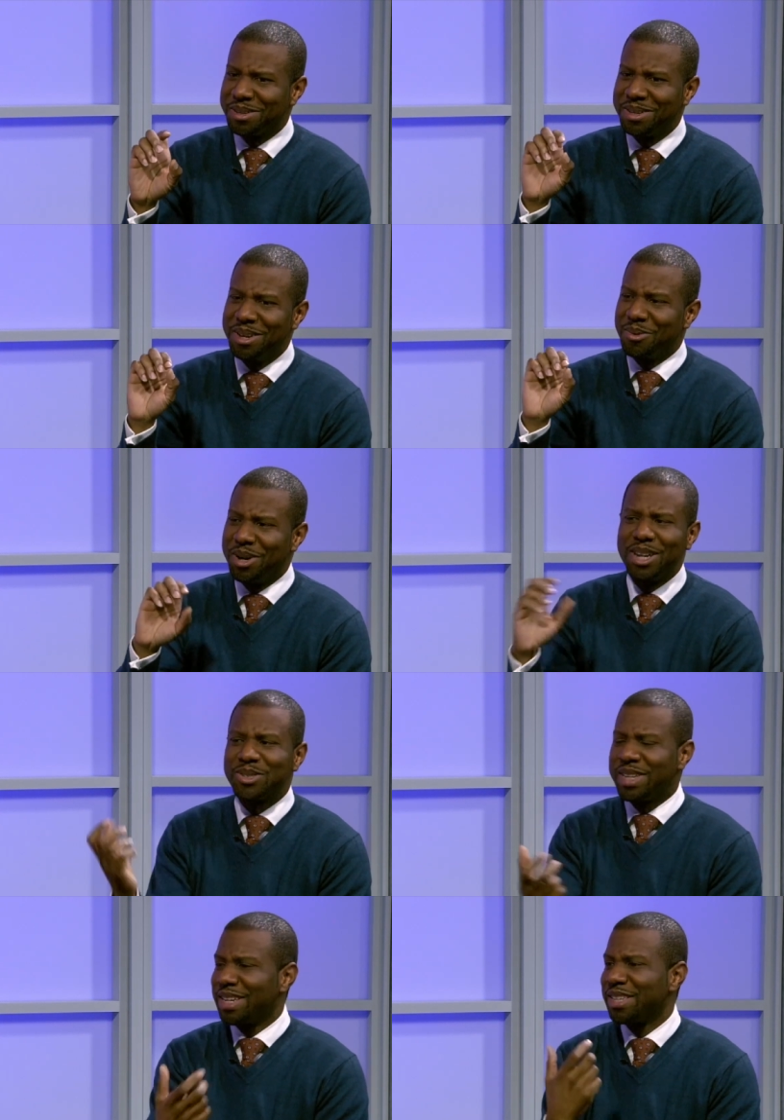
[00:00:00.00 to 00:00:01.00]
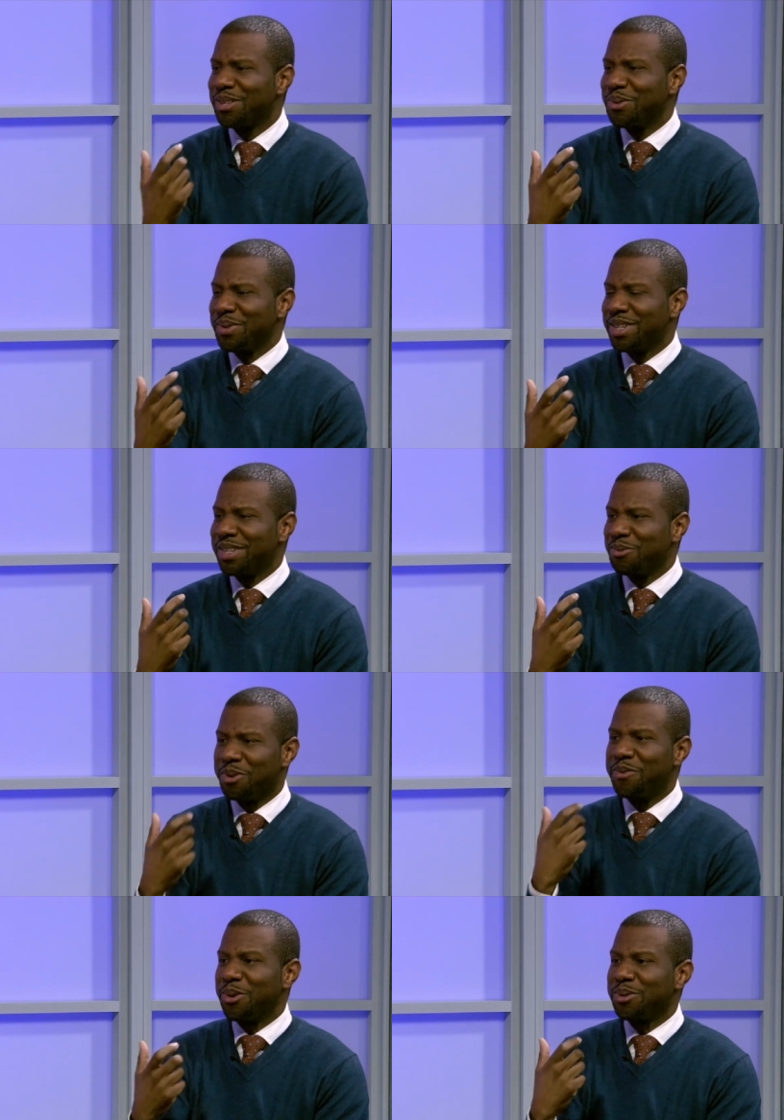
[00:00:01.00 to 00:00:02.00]
a, 180 degree
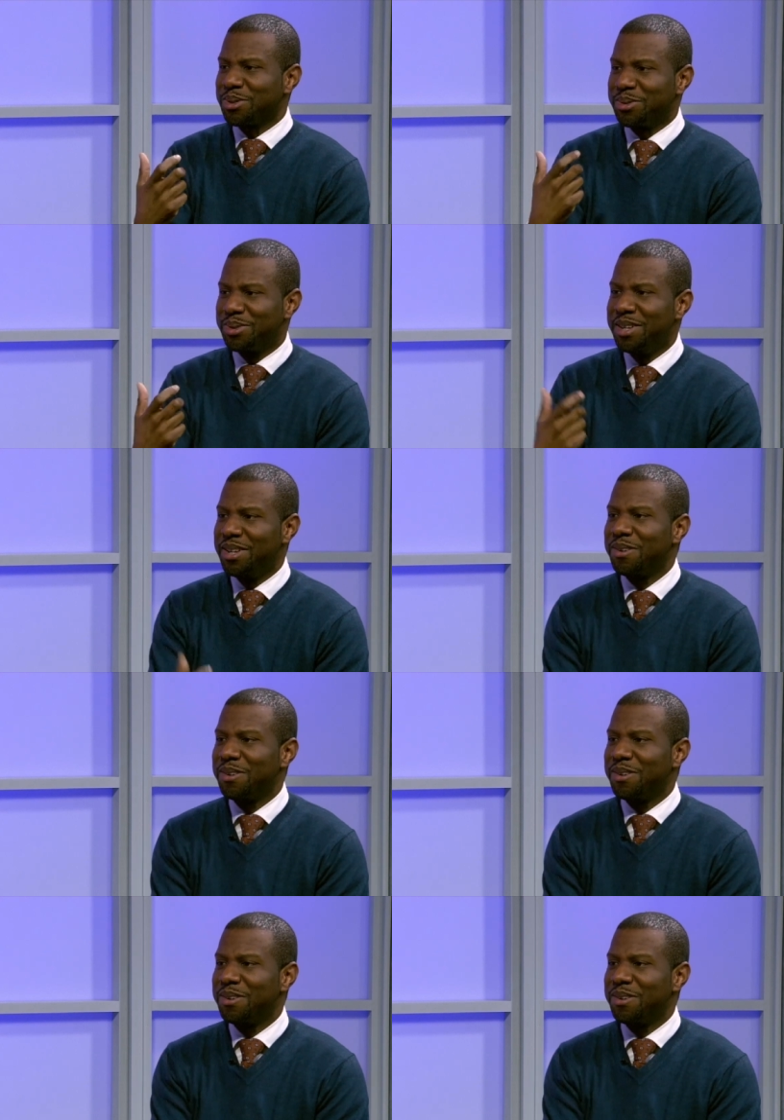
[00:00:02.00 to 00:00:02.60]
reversal